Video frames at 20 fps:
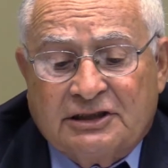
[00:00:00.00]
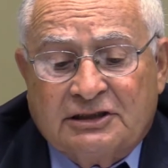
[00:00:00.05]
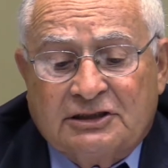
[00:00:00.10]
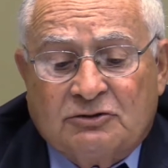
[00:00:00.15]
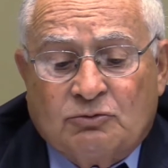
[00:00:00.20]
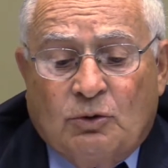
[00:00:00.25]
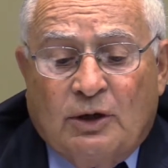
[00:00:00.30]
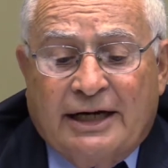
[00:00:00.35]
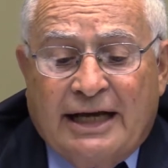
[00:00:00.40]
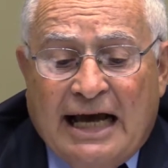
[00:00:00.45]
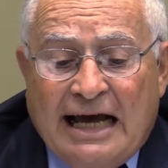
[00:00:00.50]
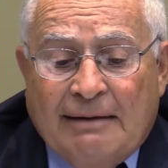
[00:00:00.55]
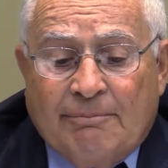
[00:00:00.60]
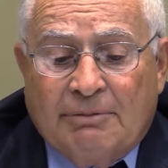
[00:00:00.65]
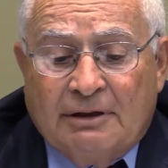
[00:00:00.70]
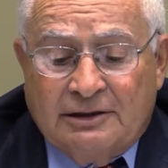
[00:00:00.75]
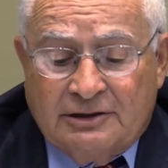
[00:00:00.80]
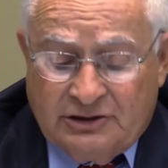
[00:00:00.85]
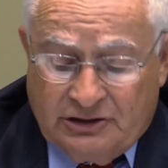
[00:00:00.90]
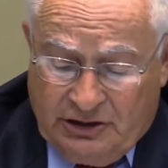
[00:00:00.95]
is what
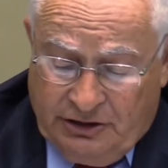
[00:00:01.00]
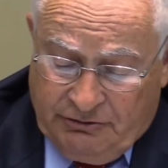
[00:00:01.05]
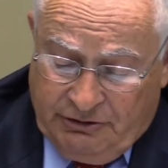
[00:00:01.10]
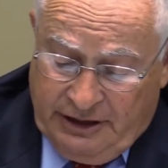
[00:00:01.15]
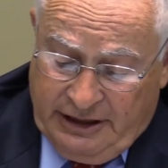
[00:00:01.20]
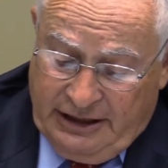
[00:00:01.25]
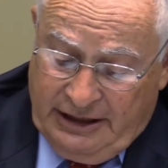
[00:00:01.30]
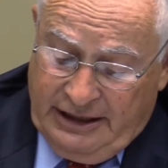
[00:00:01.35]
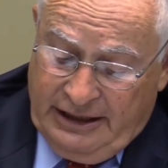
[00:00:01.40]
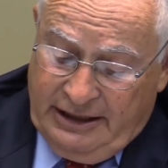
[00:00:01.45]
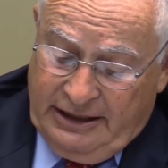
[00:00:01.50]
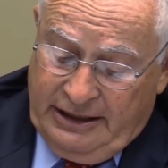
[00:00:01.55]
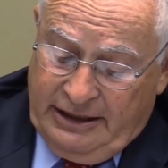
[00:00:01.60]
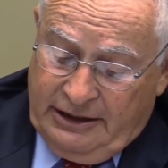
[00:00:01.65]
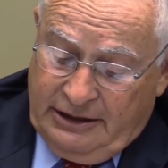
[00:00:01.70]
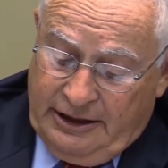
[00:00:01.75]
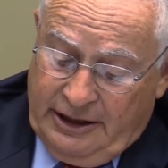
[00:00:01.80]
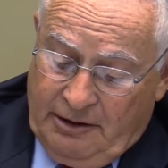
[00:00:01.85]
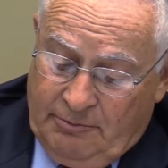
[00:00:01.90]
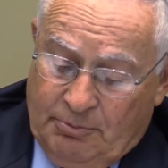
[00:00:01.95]
happens during the
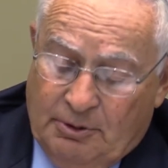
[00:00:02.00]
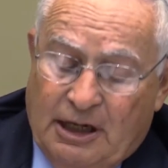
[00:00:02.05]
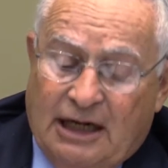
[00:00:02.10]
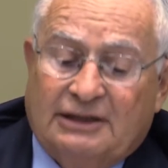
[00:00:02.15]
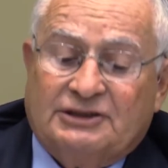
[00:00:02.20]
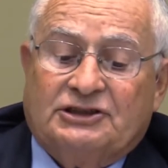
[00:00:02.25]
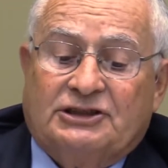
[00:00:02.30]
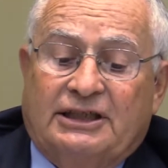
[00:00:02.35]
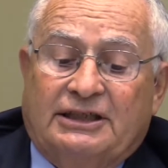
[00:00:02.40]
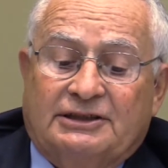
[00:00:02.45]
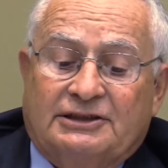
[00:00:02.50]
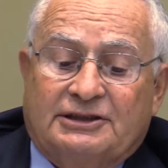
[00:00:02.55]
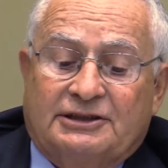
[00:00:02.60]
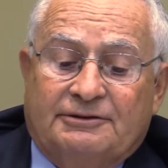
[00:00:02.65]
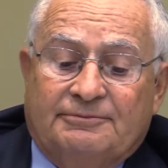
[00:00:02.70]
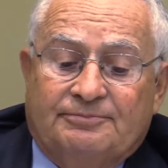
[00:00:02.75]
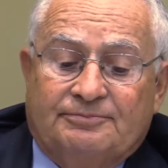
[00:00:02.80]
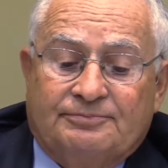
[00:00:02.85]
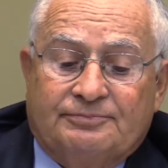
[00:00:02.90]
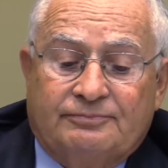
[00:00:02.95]
annealing process.
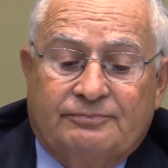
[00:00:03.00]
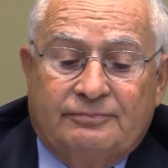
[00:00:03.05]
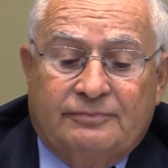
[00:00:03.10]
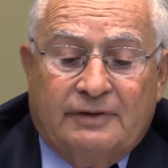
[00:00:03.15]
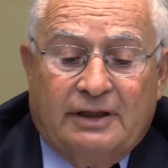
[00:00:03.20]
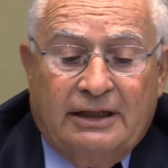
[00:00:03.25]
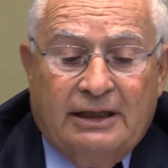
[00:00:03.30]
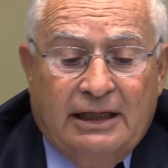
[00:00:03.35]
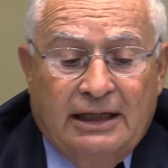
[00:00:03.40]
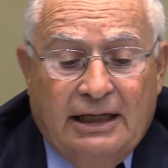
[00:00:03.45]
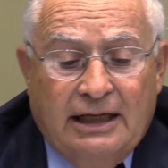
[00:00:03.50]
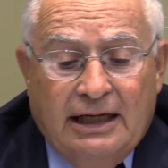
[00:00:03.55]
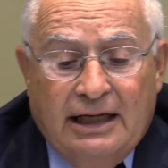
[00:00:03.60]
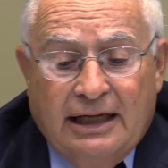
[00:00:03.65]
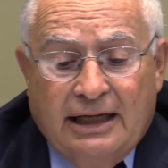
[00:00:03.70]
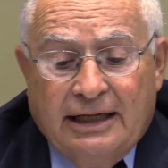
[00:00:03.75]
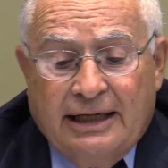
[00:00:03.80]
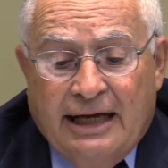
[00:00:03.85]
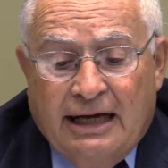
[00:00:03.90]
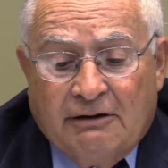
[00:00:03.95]

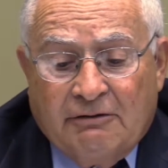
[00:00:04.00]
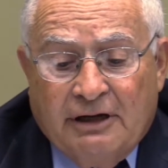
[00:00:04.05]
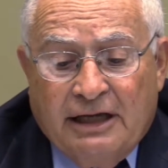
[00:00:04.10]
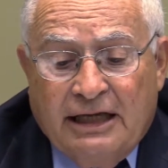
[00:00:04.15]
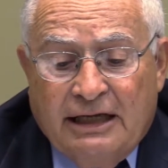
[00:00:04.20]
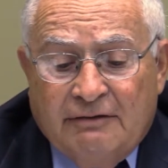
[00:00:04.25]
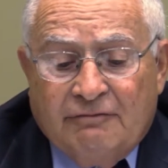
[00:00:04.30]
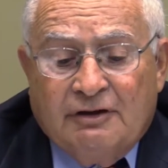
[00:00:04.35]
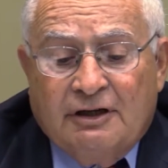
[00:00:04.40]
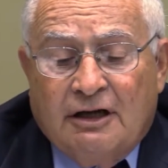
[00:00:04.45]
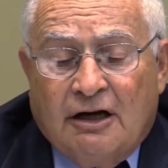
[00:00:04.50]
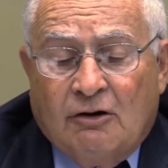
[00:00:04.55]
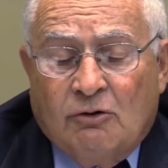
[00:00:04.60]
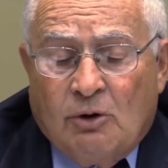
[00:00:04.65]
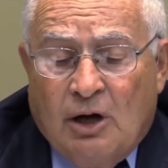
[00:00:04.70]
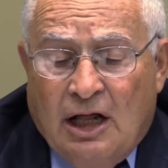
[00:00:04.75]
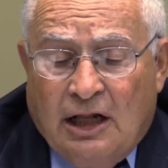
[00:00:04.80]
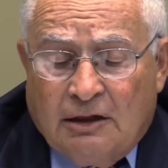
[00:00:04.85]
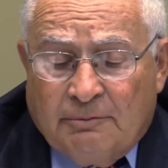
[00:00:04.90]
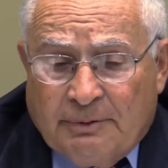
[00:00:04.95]
Now, even though
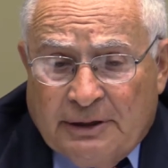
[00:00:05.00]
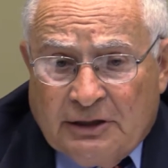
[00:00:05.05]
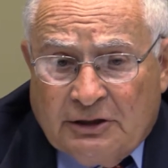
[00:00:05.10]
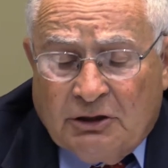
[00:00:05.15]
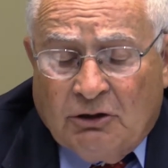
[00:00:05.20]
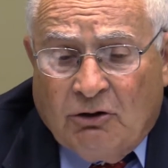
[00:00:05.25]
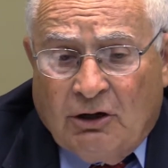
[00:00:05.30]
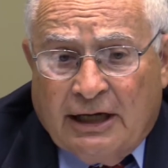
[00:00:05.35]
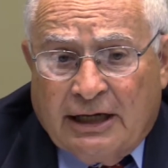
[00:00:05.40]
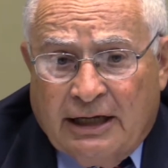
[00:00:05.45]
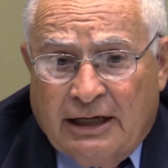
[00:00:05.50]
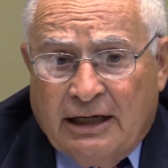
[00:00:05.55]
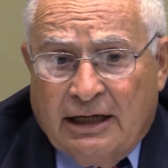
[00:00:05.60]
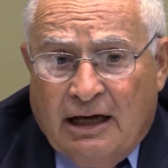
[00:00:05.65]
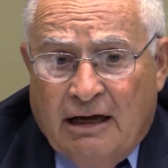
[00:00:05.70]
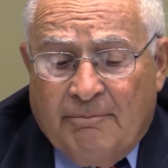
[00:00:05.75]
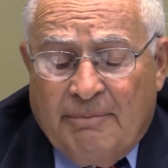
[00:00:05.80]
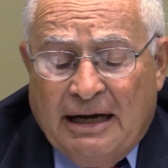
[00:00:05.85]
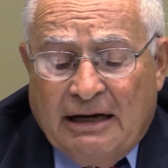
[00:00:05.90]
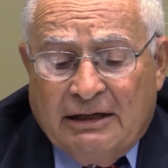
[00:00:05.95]
I'll be talking
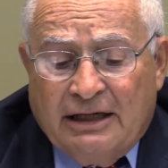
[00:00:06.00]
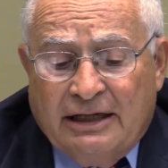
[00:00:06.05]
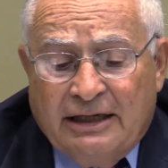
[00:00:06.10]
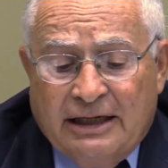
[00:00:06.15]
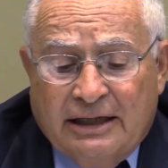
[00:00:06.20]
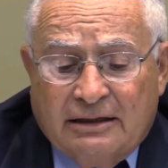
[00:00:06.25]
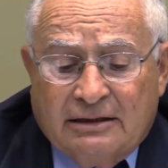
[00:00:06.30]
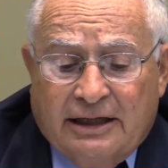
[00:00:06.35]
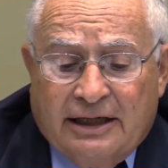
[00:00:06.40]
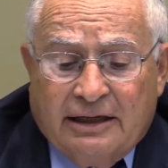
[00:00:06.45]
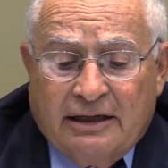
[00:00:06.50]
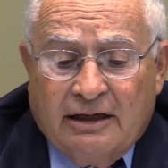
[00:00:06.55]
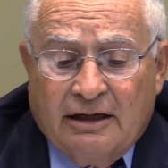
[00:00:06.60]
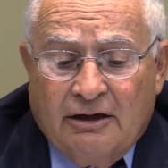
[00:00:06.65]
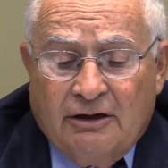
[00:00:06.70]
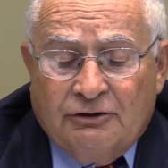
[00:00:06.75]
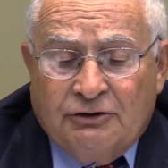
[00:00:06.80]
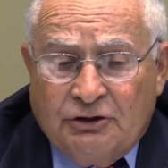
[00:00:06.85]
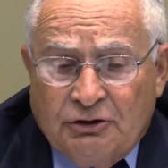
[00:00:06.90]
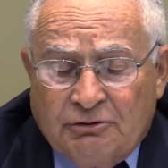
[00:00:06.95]
about annealing,
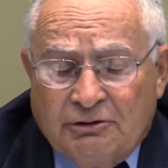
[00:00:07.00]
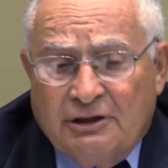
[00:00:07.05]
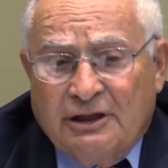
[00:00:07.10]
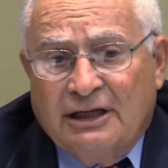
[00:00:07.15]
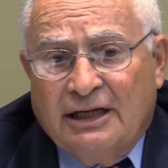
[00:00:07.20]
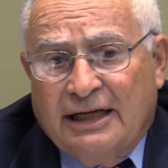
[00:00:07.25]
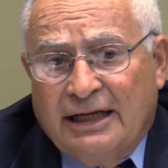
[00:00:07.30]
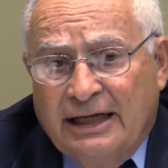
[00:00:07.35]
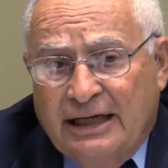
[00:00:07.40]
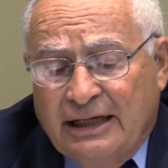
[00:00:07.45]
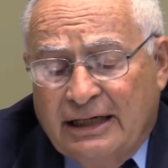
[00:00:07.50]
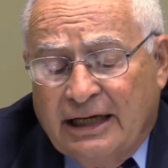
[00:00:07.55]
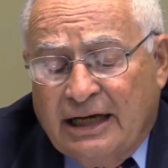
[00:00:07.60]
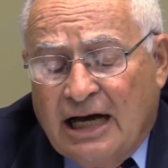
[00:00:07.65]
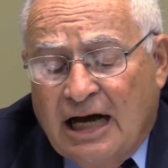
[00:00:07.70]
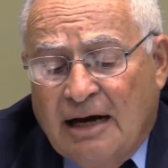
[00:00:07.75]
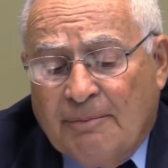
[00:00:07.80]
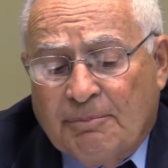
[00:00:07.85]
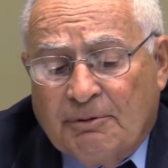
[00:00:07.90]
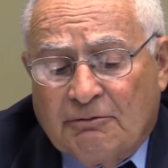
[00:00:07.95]
during the heating
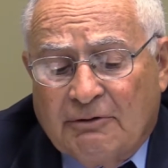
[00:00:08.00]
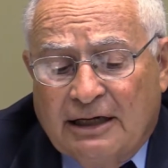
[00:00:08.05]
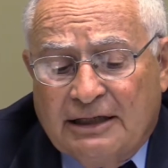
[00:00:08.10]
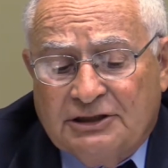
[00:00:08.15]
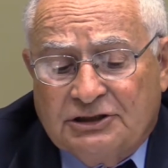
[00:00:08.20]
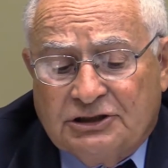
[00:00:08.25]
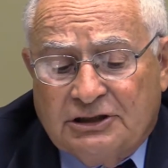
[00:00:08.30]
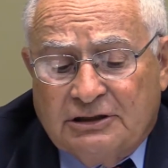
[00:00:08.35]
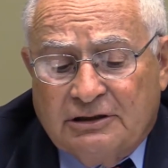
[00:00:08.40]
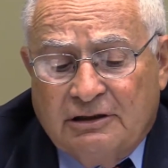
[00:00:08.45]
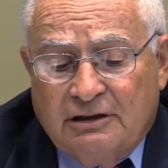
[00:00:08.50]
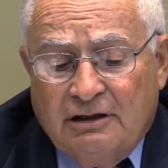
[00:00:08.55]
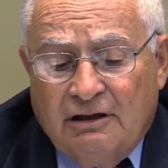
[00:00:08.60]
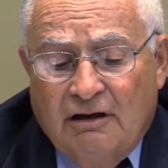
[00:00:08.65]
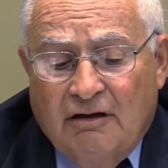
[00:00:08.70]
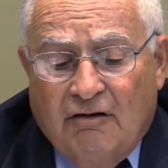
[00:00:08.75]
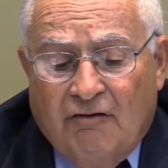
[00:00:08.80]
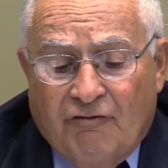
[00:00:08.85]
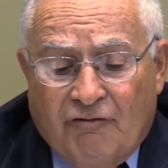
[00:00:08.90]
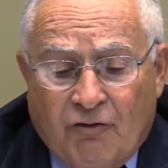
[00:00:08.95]
operation,
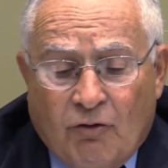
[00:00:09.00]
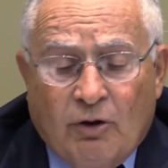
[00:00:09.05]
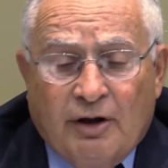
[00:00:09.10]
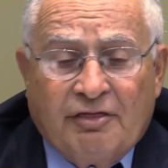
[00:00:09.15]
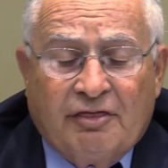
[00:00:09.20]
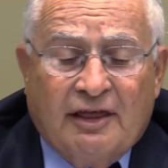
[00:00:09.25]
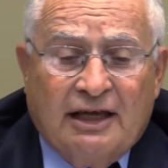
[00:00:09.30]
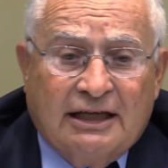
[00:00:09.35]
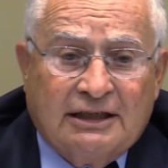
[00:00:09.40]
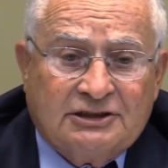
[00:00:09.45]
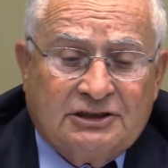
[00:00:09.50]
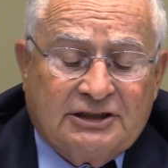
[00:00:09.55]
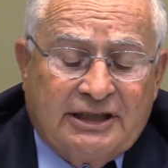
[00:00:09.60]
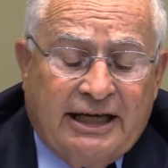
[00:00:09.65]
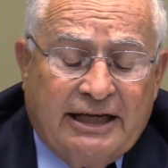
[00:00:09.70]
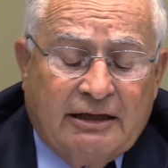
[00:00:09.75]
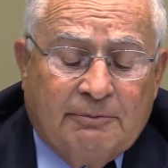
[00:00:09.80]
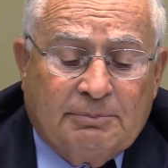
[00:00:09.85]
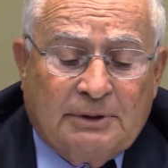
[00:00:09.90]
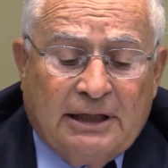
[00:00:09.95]
4 things take